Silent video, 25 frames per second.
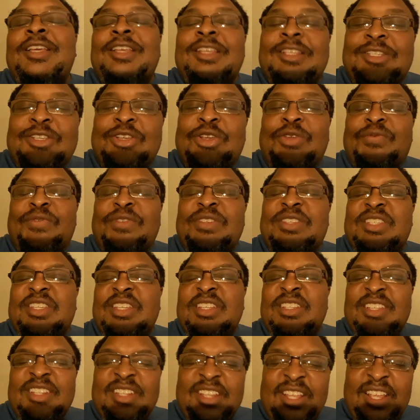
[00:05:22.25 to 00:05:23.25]
So if you
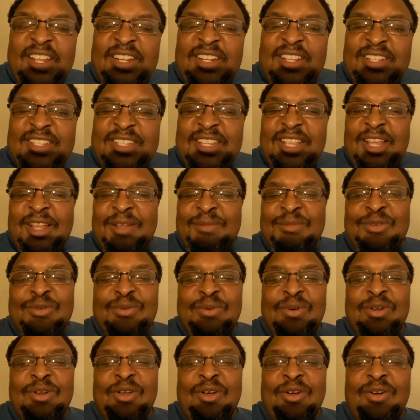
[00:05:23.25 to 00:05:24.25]
send it anytime
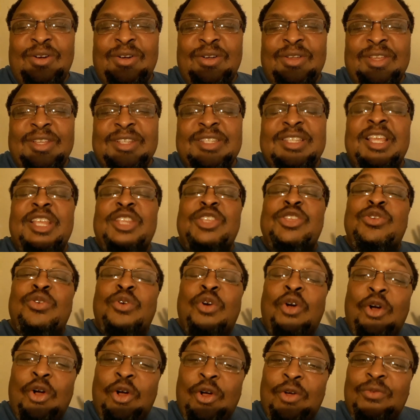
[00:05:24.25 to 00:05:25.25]
during August and you
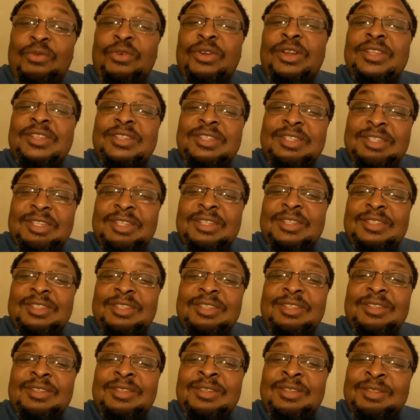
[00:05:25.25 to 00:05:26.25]
already sent
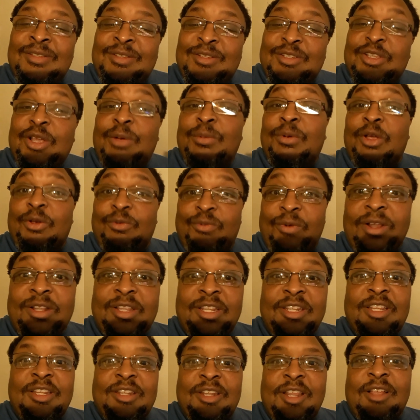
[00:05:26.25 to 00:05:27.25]
it, so I'm
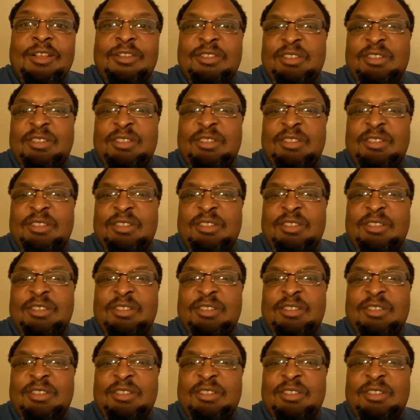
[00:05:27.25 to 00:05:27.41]
correcting it now.